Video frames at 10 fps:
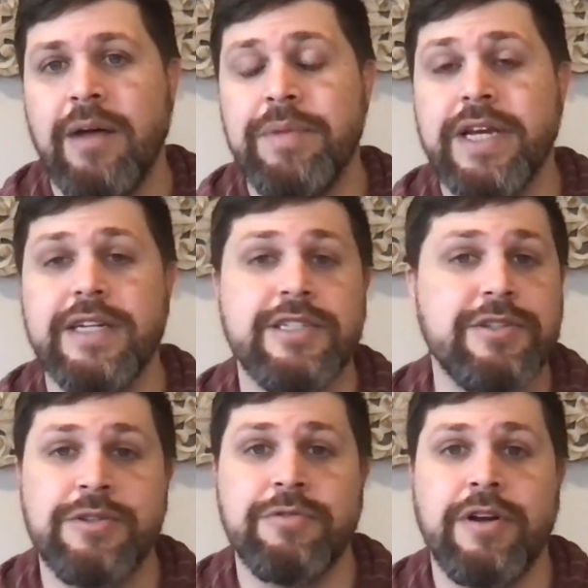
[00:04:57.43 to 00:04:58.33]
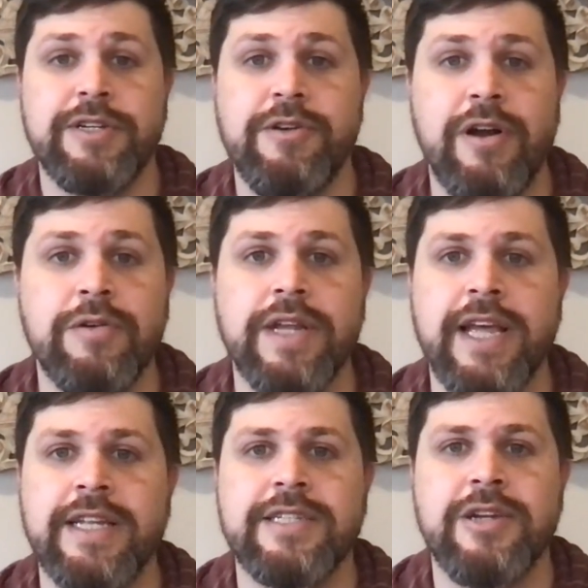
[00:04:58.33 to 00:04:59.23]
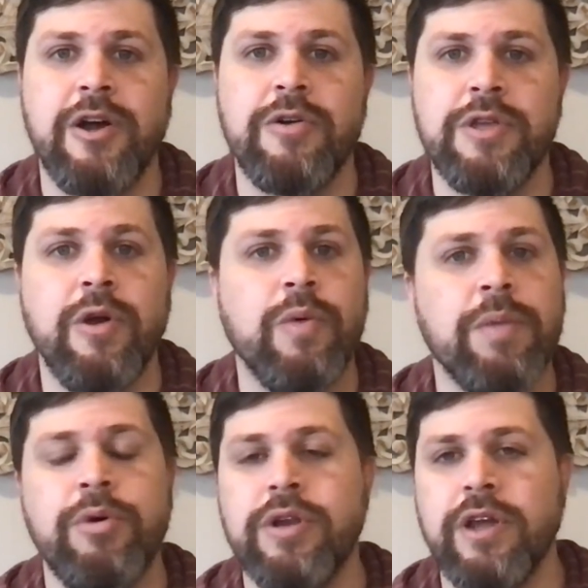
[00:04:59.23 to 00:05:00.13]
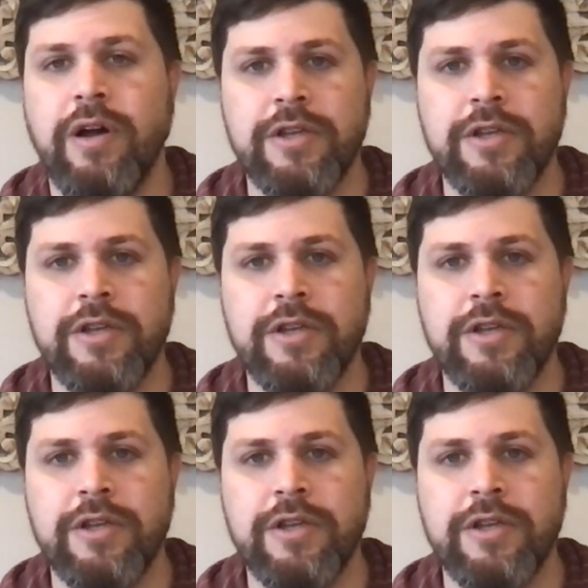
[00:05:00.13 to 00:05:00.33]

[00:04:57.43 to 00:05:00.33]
because you're on your own, and so you don't want to put